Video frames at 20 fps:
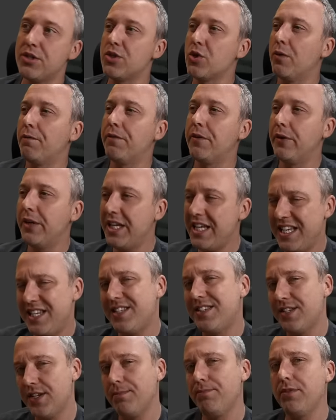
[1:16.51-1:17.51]
So if there
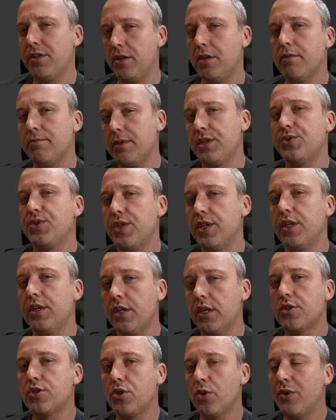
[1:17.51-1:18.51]
is something you're missing in
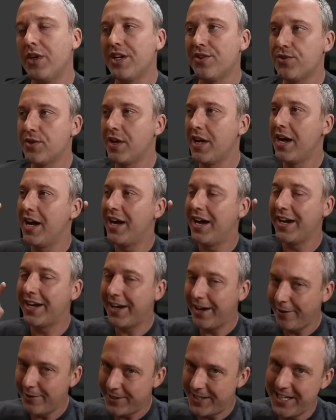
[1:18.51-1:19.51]
NixOS, I
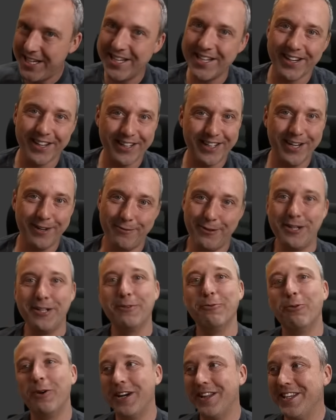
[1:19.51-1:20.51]
guarantee I covered it
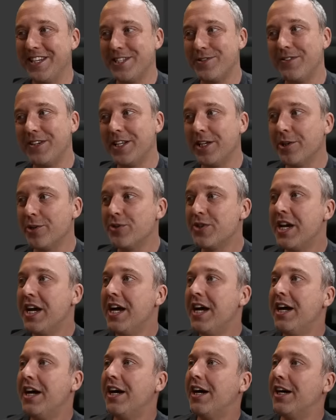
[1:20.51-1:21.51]
in one of these videos.
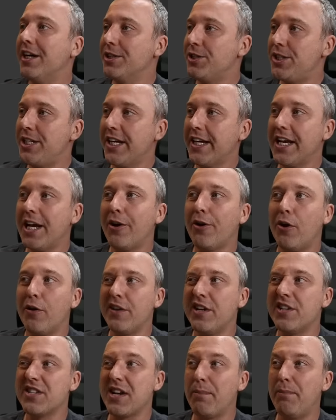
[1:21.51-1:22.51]
Uh, check out all
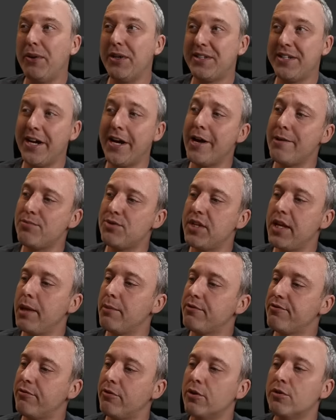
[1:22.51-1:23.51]
these. I put
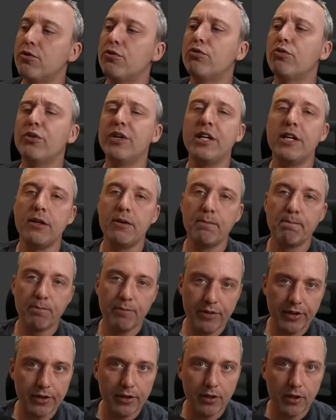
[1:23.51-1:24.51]
timestamps for three
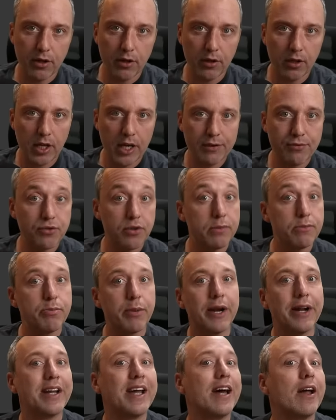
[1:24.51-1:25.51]
very long live streams,
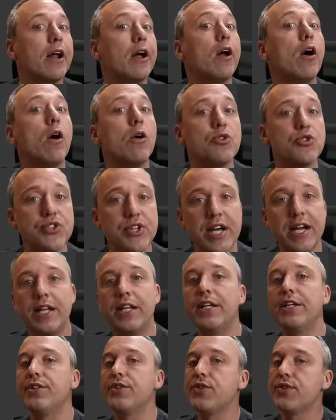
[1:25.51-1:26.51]
but I cut out all
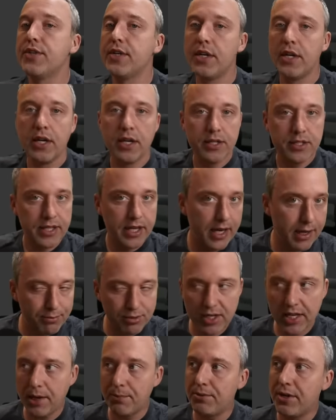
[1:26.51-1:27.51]
silence,
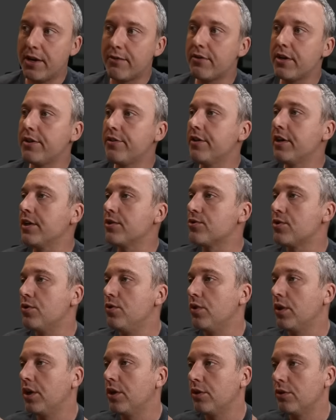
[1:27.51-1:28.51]
timestamped everything so
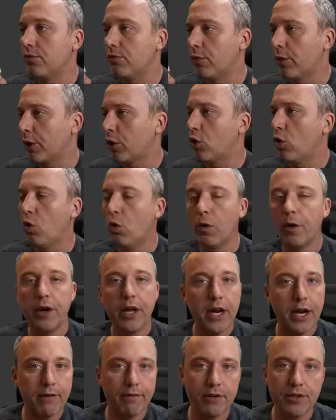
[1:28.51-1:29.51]
you can record
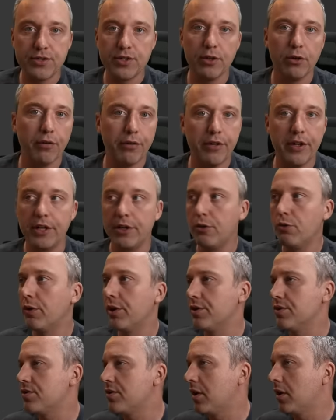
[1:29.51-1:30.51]
every single thing. You want to
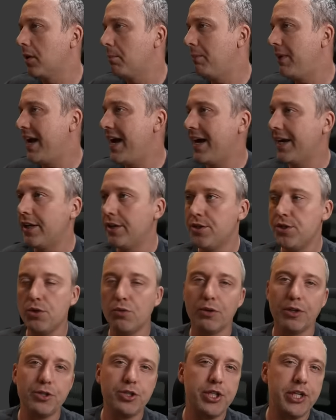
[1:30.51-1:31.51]
install a package. You
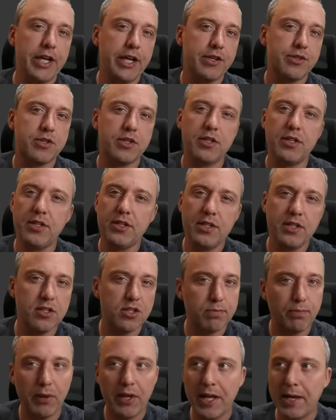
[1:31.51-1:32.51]
want to change the
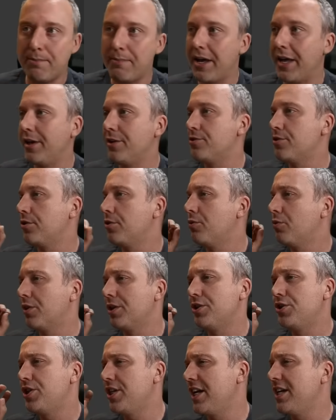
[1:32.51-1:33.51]
display manager. You want
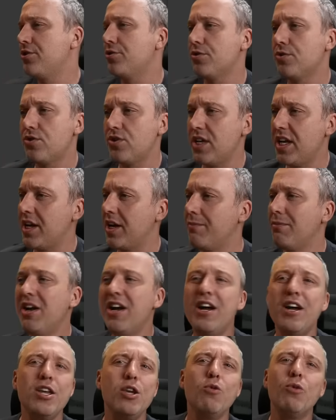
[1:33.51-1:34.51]
to change your setup.
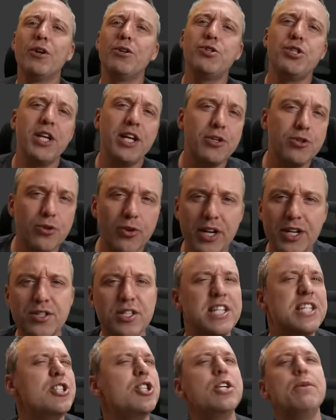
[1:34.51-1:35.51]
You want to change your
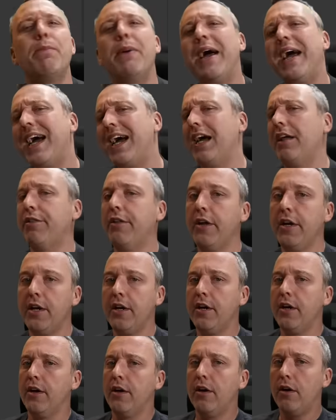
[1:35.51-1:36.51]
XDG
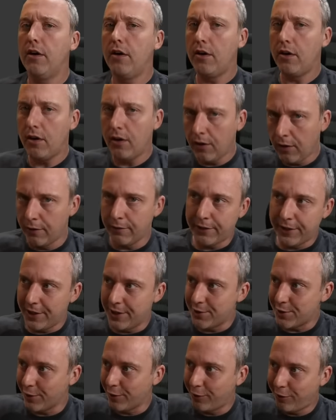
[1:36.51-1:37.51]
path all of it
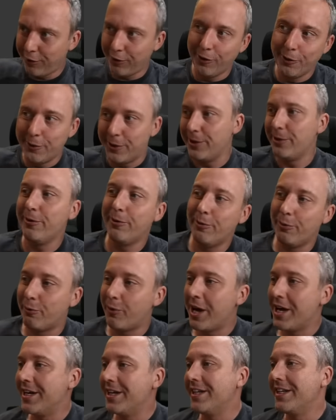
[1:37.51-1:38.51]
is included
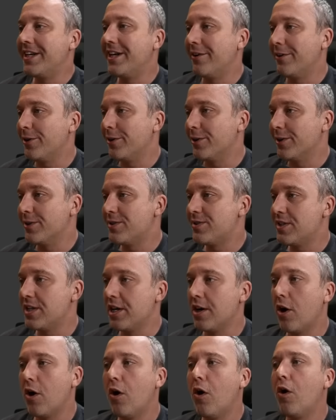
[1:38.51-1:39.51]
right in here. You can see
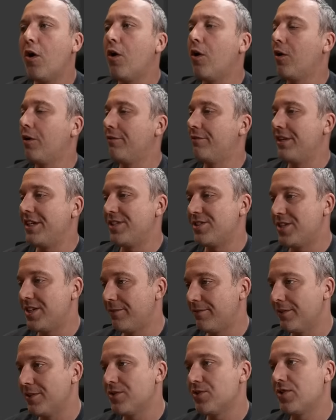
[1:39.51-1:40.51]
all of these
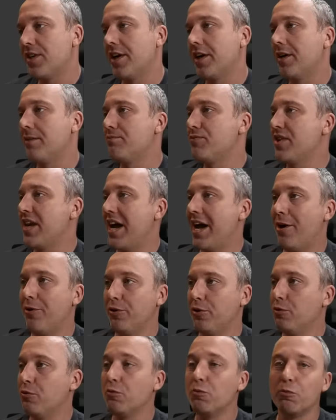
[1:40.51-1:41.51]
different setups, how
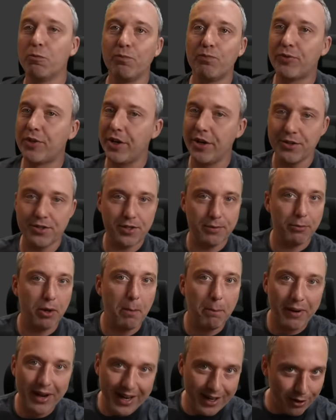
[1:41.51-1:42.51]
to custom
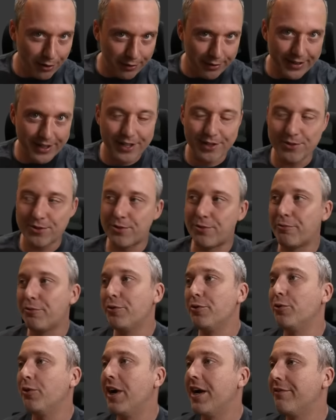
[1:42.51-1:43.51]
compile things
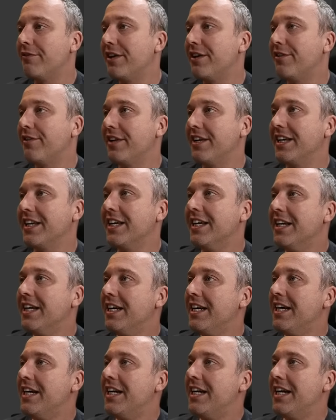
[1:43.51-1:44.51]
through everything.
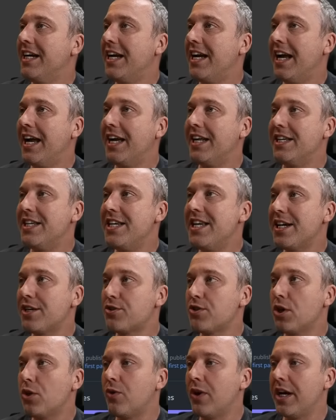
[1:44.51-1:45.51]
And
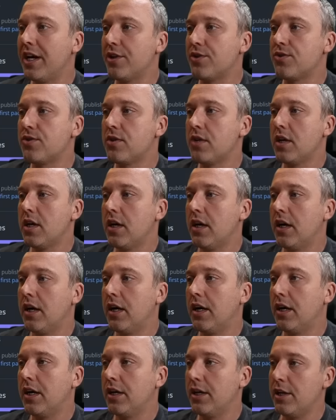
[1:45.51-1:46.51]
NixOS,
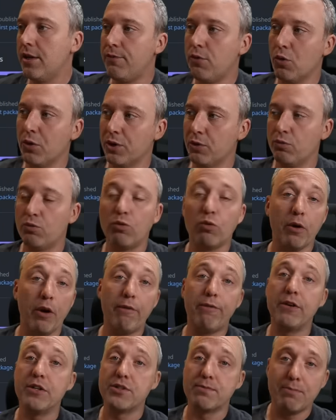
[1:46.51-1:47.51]
uh, if you want to
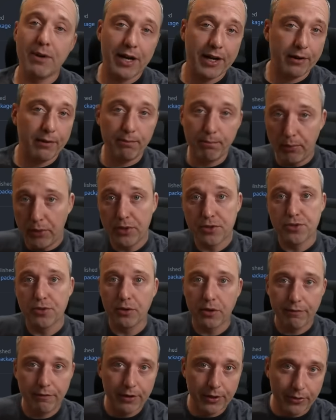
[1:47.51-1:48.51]
reference my personal
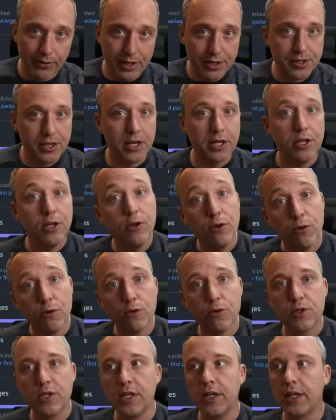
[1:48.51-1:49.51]
configuration I
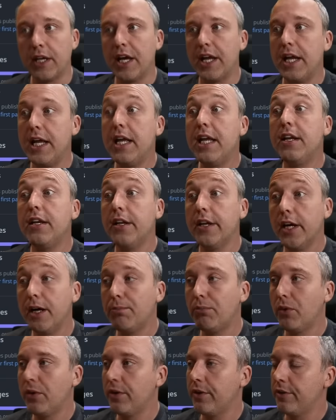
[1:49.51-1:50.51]
used and kind of ended
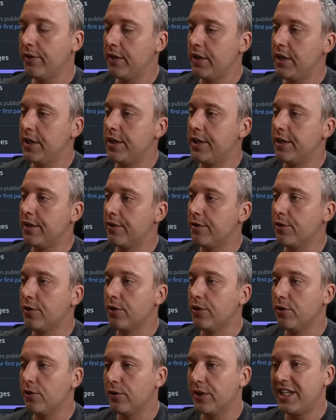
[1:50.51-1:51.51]
up with in here, you
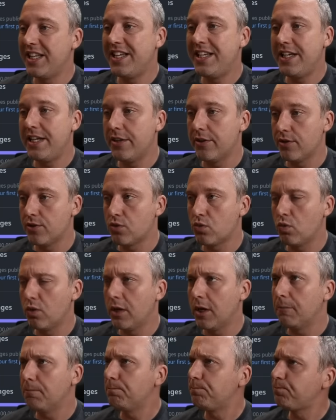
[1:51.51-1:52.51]
can do it here as
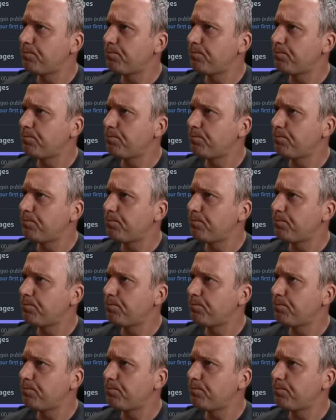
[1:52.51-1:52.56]
well.